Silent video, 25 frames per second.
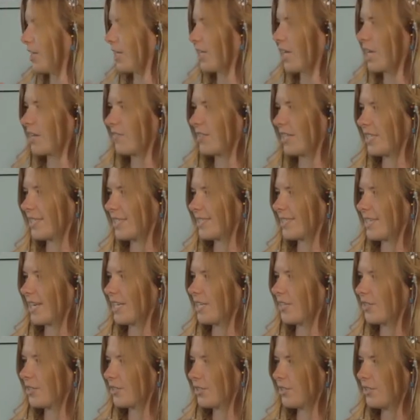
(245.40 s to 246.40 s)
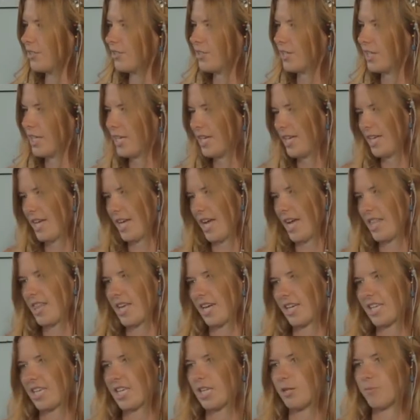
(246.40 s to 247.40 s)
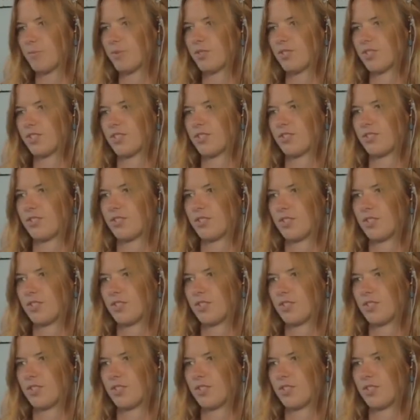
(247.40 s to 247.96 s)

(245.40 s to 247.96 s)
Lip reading: kind of in a cycle, and that keeps us